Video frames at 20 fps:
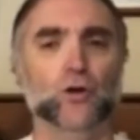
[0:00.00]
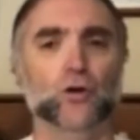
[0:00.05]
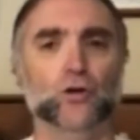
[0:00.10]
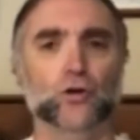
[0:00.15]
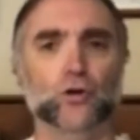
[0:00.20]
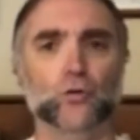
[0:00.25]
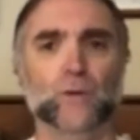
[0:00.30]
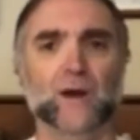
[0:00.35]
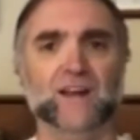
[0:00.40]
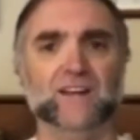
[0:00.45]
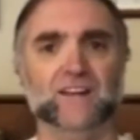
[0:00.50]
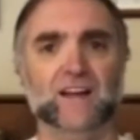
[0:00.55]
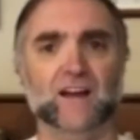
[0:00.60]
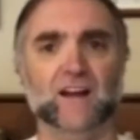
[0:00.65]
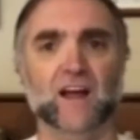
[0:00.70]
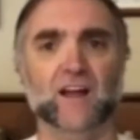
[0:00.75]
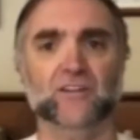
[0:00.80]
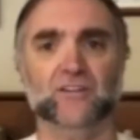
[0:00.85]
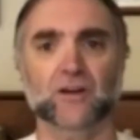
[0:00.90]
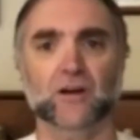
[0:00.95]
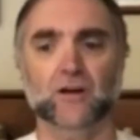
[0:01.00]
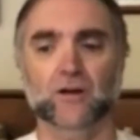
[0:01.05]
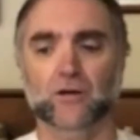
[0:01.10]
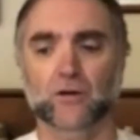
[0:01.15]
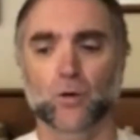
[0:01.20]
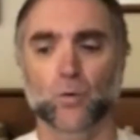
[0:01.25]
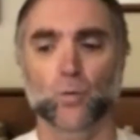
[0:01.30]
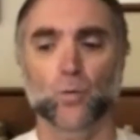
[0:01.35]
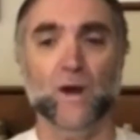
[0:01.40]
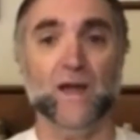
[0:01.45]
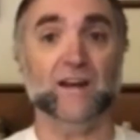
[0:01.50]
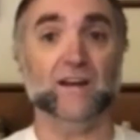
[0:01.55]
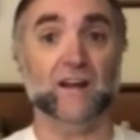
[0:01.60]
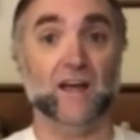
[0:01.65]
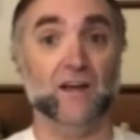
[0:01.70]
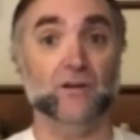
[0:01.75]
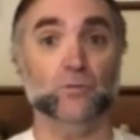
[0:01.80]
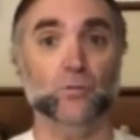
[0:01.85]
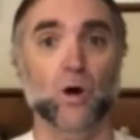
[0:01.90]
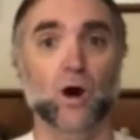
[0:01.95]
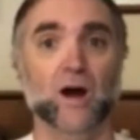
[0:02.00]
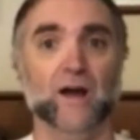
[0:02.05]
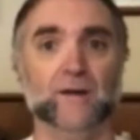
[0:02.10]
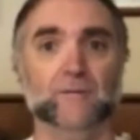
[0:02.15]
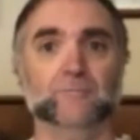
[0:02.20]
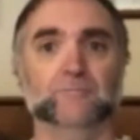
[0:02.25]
who went down under, when and why.